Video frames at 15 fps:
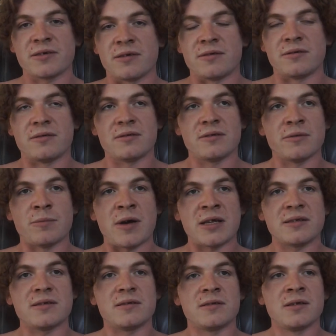And
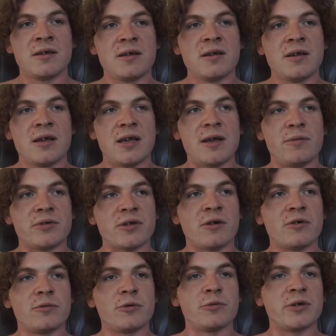it was
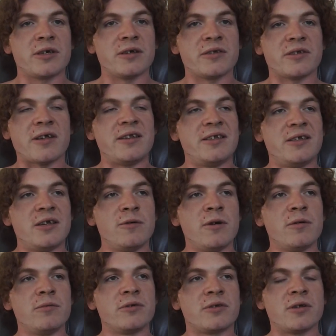horrible because I knew
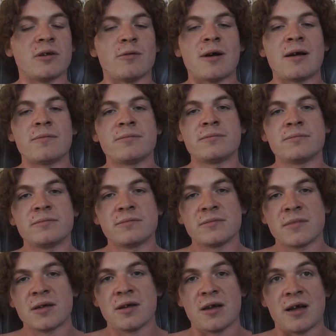it was going to happen,
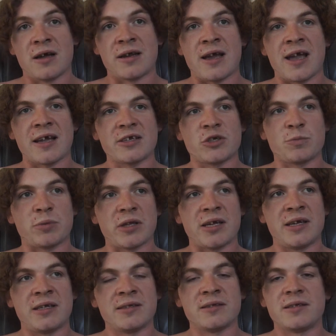and I
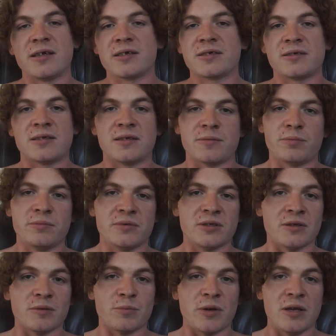explained this to
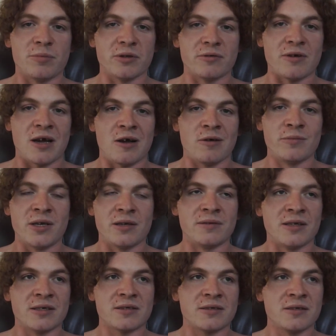the people around me, and
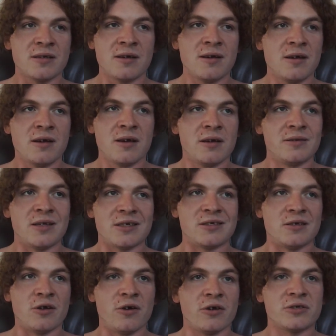this
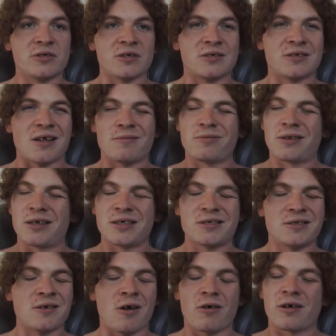nurse just said, "Well, it's
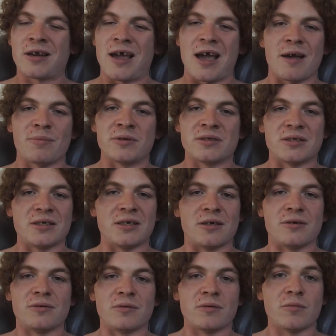not going to happen to you."
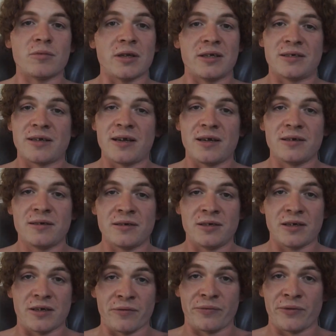Well, it did, and you
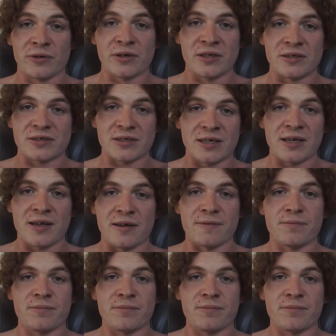can fucking see it.